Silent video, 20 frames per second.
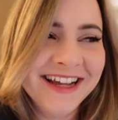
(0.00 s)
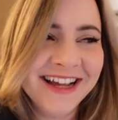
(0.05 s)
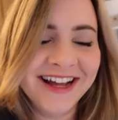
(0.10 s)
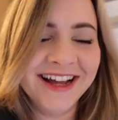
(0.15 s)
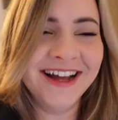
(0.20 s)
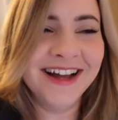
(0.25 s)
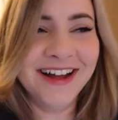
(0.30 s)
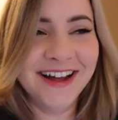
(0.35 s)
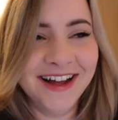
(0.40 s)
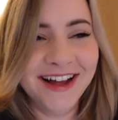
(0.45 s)

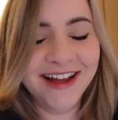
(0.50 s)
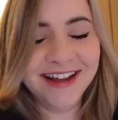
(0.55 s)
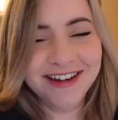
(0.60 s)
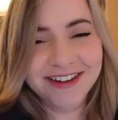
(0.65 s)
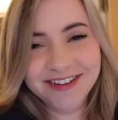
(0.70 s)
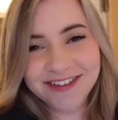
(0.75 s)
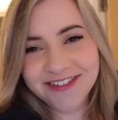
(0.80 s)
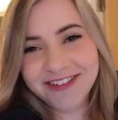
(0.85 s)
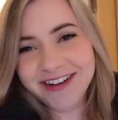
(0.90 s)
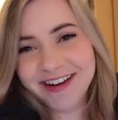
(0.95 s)
I
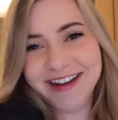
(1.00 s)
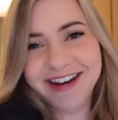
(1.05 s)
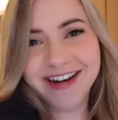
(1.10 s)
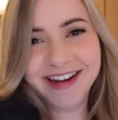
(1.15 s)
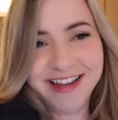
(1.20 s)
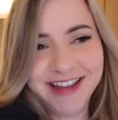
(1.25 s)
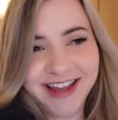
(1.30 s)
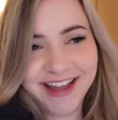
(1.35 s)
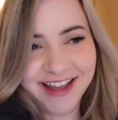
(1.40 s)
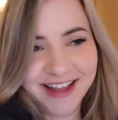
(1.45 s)
don't know what I'm going to
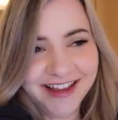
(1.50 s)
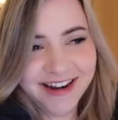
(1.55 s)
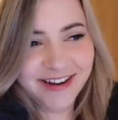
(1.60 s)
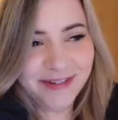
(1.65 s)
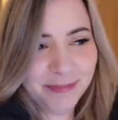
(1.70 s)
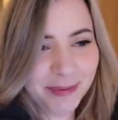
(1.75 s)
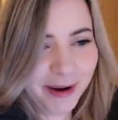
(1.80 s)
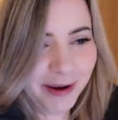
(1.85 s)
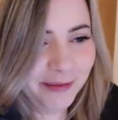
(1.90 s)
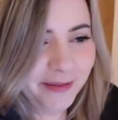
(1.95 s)
get.
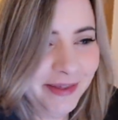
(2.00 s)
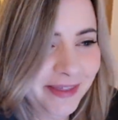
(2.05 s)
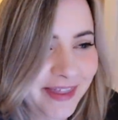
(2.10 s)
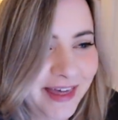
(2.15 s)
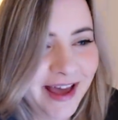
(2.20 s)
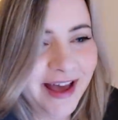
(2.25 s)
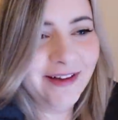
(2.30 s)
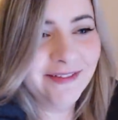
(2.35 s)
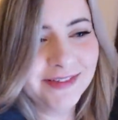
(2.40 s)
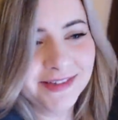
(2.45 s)
Apparently
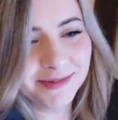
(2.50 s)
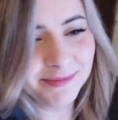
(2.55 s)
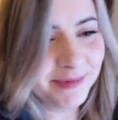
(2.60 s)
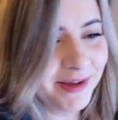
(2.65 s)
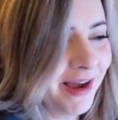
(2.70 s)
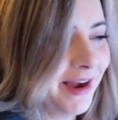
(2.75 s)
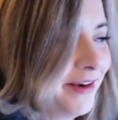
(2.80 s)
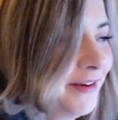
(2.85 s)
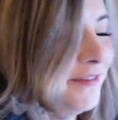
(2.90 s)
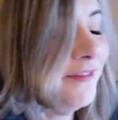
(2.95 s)
they have some
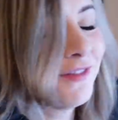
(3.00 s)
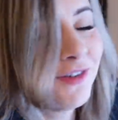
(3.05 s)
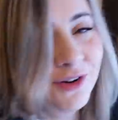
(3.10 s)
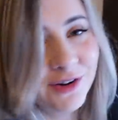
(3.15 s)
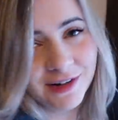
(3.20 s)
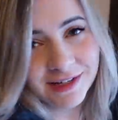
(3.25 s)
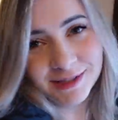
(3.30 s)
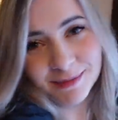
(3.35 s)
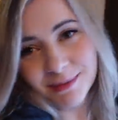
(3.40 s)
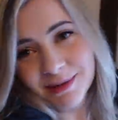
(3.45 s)
kind of
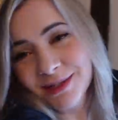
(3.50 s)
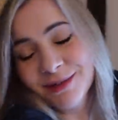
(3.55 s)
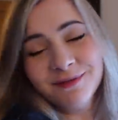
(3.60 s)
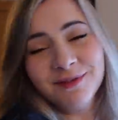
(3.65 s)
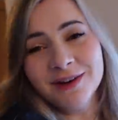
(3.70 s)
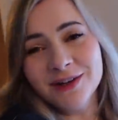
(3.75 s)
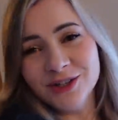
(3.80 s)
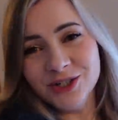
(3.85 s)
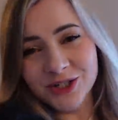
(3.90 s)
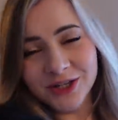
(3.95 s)
Christmas
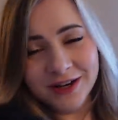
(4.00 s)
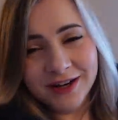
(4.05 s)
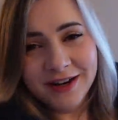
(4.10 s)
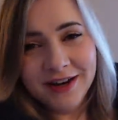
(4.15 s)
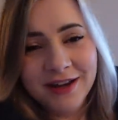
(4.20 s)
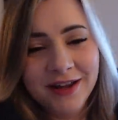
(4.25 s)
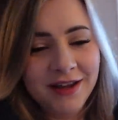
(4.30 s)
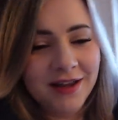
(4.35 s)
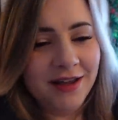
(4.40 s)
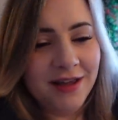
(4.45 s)

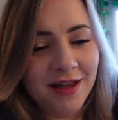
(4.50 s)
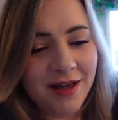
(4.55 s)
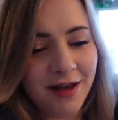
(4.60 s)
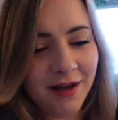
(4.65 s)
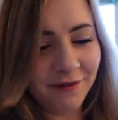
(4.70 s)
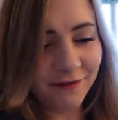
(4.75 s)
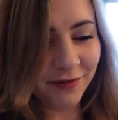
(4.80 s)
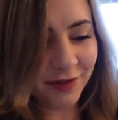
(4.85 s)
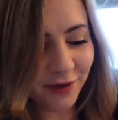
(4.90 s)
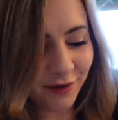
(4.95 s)
version
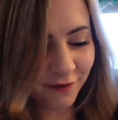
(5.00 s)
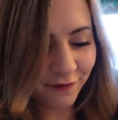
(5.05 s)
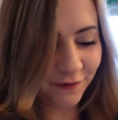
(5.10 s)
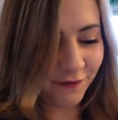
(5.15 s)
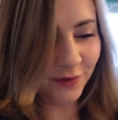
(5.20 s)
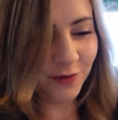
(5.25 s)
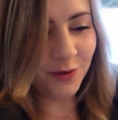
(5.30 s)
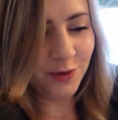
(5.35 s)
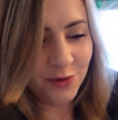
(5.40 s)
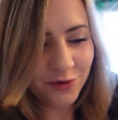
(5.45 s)
of their
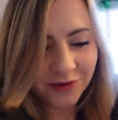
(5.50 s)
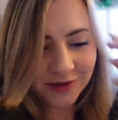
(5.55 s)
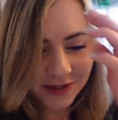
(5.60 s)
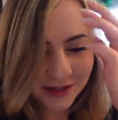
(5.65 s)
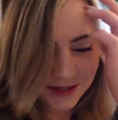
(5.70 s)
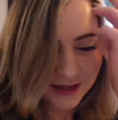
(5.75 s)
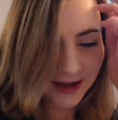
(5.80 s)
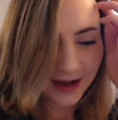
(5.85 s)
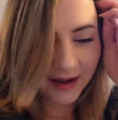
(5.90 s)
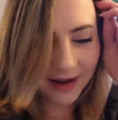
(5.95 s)

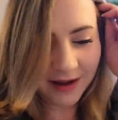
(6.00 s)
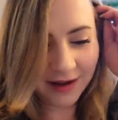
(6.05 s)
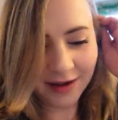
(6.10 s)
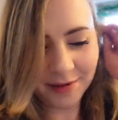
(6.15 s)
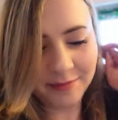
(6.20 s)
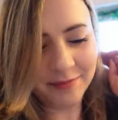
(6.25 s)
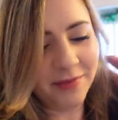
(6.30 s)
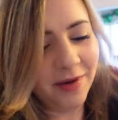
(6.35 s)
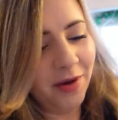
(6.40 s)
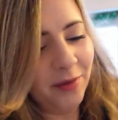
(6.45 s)
foods.
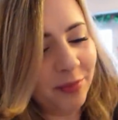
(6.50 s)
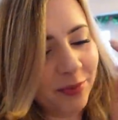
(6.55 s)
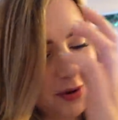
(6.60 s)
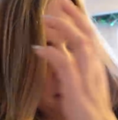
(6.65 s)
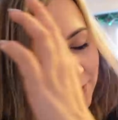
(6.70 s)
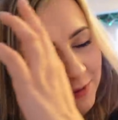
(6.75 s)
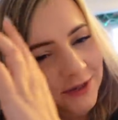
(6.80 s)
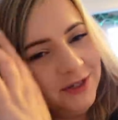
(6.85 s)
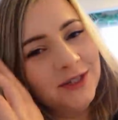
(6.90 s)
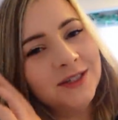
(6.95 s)
I'll
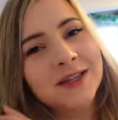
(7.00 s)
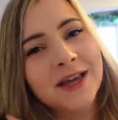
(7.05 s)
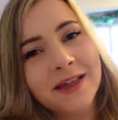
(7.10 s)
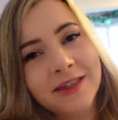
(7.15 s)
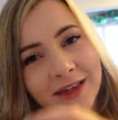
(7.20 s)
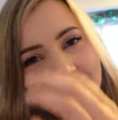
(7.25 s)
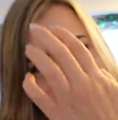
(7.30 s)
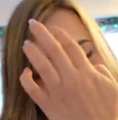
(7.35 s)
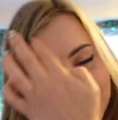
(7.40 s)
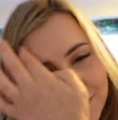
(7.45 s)
probably just get
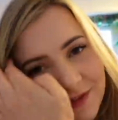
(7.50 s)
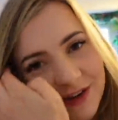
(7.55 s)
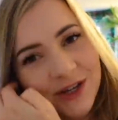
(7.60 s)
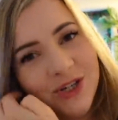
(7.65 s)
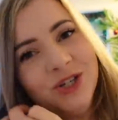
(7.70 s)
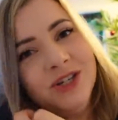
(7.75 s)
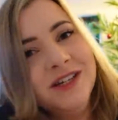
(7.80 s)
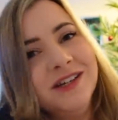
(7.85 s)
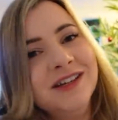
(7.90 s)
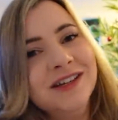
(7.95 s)
like the
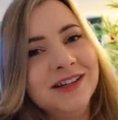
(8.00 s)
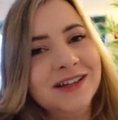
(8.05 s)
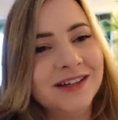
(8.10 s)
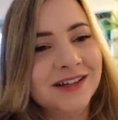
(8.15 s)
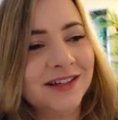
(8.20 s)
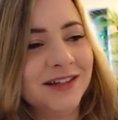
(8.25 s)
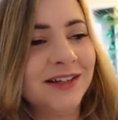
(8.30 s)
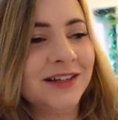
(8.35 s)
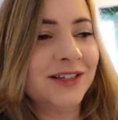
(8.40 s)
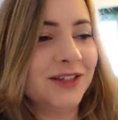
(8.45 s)
veggie
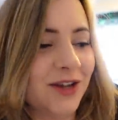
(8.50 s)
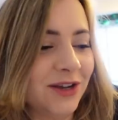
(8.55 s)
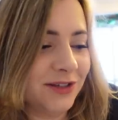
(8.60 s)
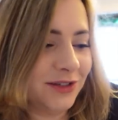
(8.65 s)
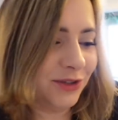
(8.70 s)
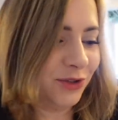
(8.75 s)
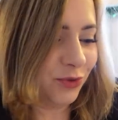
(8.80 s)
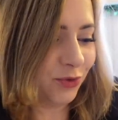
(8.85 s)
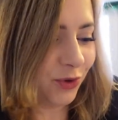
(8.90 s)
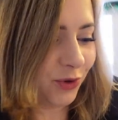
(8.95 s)

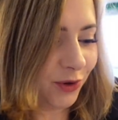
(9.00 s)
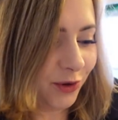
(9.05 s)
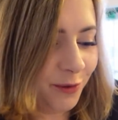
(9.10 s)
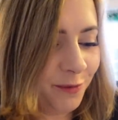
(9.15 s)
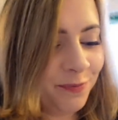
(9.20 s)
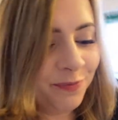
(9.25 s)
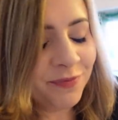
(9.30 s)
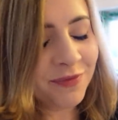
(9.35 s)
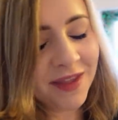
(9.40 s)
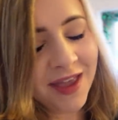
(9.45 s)
sausage
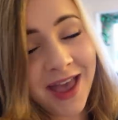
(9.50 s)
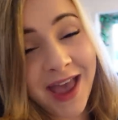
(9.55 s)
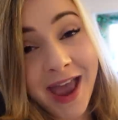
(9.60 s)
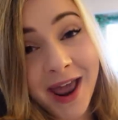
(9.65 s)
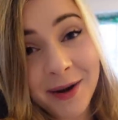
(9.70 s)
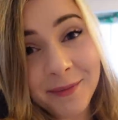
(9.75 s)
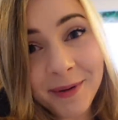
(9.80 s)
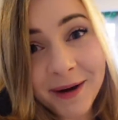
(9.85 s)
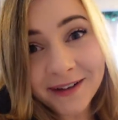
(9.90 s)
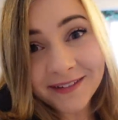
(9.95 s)
roll.
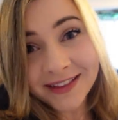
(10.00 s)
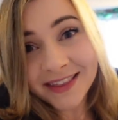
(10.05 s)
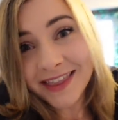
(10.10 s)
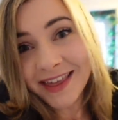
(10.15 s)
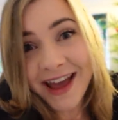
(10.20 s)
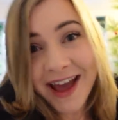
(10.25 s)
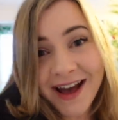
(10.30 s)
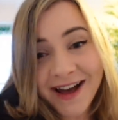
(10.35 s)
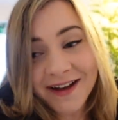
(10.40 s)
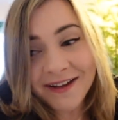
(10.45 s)
And apparently
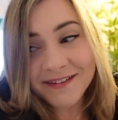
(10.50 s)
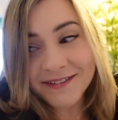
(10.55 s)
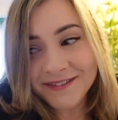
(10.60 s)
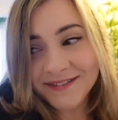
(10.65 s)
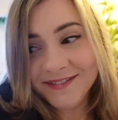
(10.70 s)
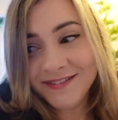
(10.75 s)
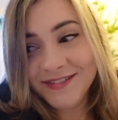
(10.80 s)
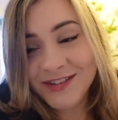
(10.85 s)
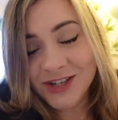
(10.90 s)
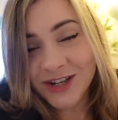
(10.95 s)
they
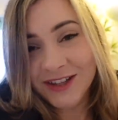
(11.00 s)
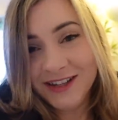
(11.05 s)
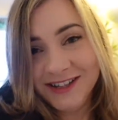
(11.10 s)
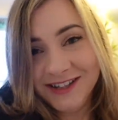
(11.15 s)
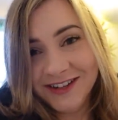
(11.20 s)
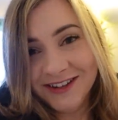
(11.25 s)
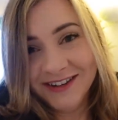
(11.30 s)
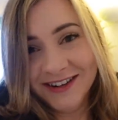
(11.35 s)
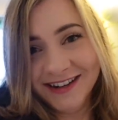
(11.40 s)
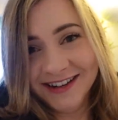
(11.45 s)
have jelly
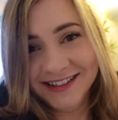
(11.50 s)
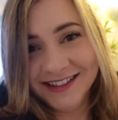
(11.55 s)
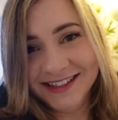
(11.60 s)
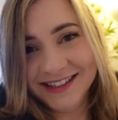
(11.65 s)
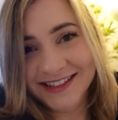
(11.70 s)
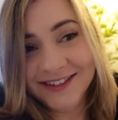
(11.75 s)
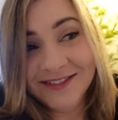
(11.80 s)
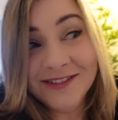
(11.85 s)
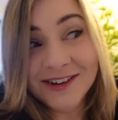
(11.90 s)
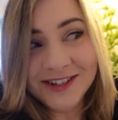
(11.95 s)

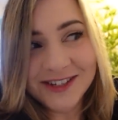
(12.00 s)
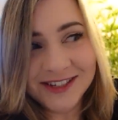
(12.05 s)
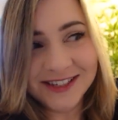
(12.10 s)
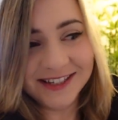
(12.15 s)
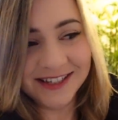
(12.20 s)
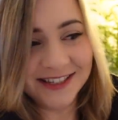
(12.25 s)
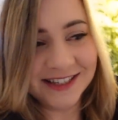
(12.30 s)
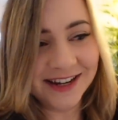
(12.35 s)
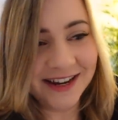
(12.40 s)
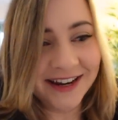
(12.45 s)
donuts, which is
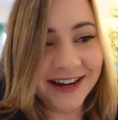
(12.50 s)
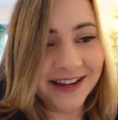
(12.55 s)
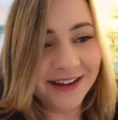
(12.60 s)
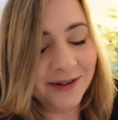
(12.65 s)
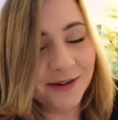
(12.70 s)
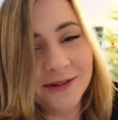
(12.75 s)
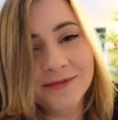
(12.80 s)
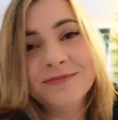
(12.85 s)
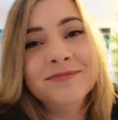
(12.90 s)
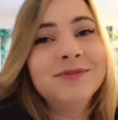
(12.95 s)
exciting,
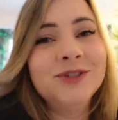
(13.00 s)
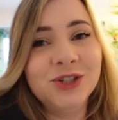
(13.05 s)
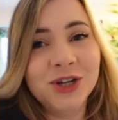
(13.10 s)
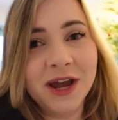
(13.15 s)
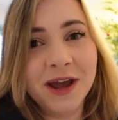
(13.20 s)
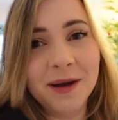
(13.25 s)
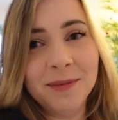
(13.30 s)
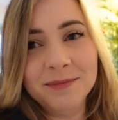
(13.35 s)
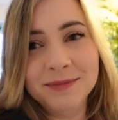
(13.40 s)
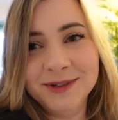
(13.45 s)
or
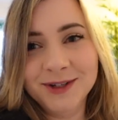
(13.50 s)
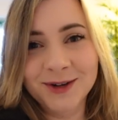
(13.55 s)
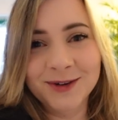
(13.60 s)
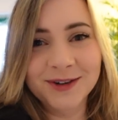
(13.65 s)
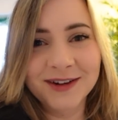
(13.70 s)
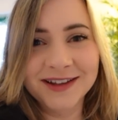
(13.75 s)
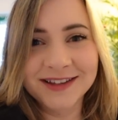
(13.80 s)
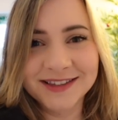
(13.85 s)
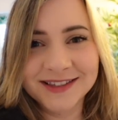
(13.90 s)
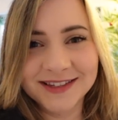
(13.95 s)
jam
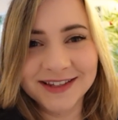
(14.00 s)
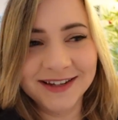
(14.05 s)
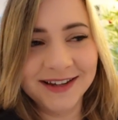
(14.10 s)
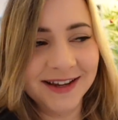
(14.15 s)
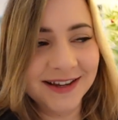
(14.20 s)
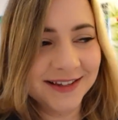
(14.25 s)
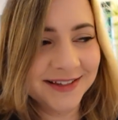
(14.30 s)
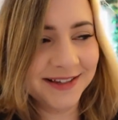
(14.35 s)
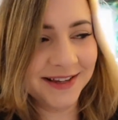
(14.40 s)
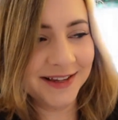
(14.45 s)
donuts, I
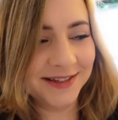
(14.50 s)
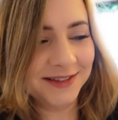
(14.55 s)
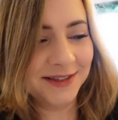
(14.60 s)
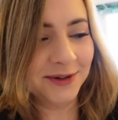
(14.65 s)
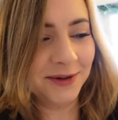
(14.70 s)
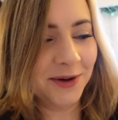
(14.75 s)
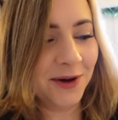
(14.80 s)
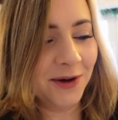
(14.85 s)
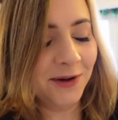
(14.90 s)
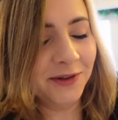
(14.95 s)
guess, as
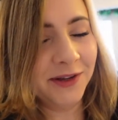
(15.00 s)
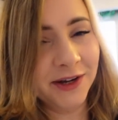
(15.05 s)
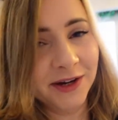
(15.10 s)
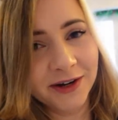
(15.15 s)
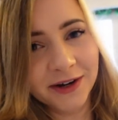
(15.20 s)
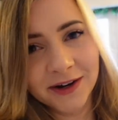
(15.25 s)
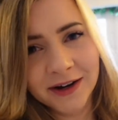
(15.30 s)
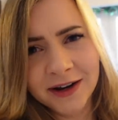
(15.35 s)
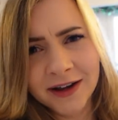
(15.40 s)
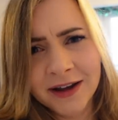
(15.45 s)
they're called
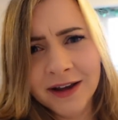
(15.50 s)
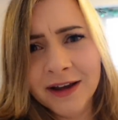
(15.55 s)
here.